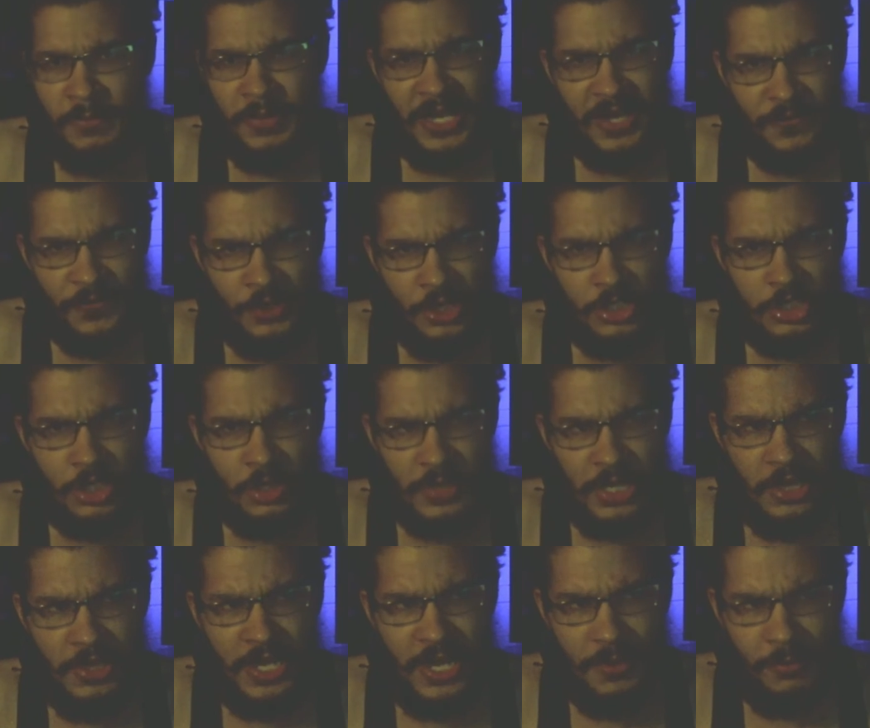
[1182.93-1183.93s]
but I feel there's going to
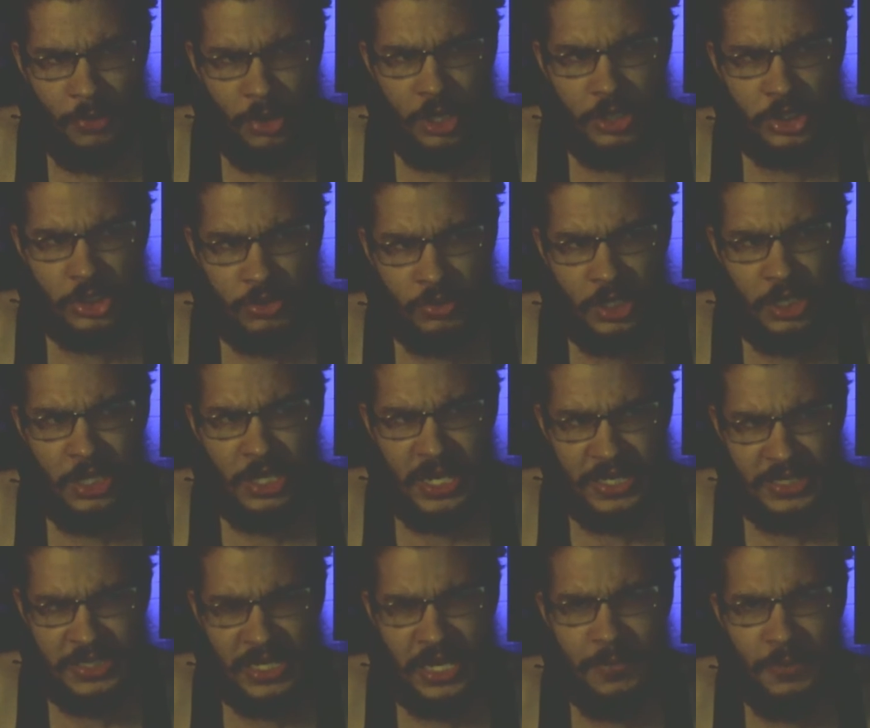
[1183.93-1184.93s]
be a lot more
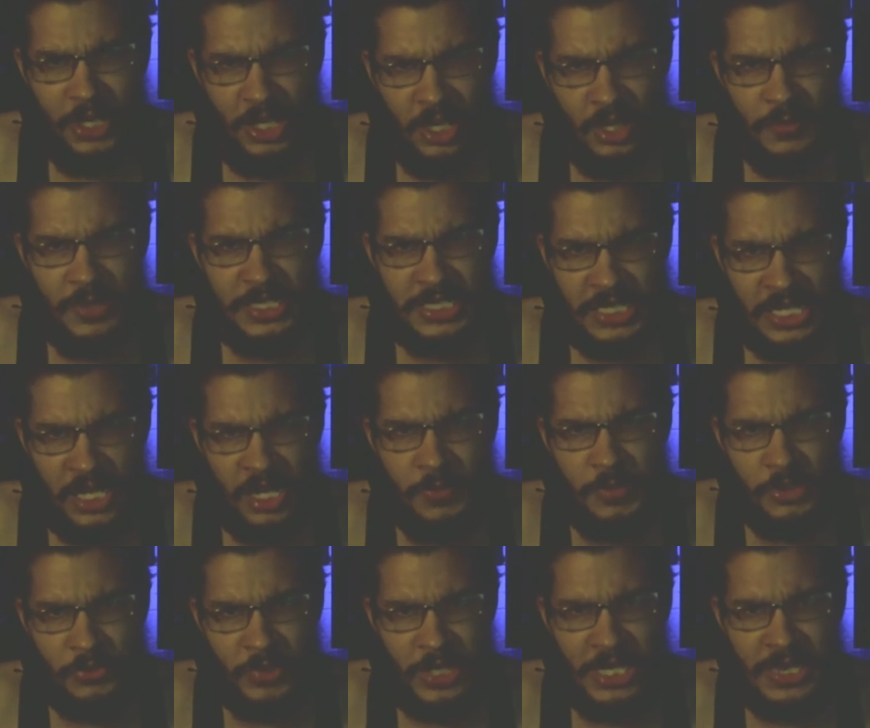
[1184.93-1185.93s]
storyline-type elements here
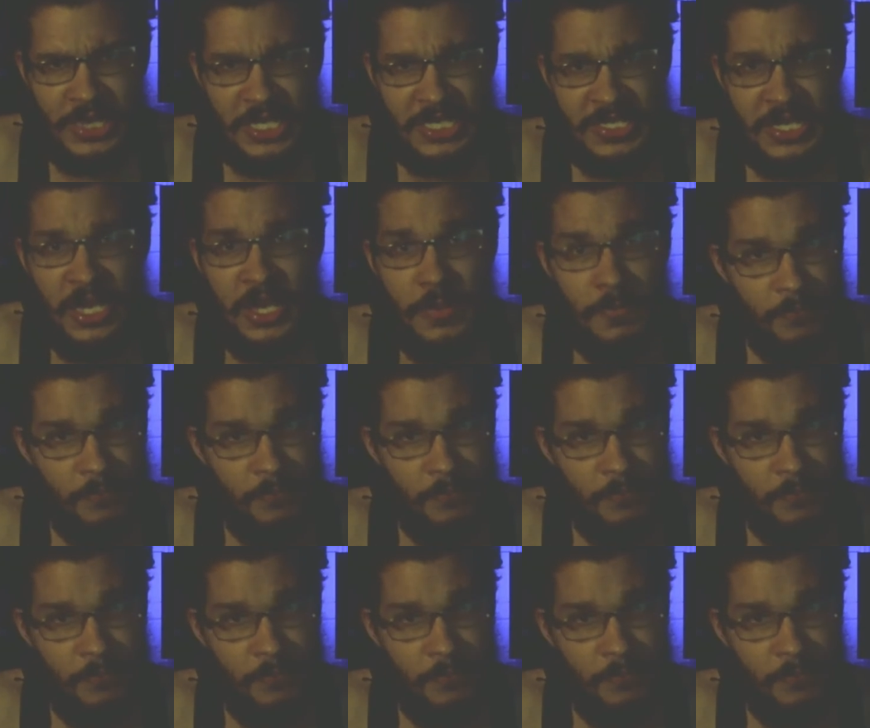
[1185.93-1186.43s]
between this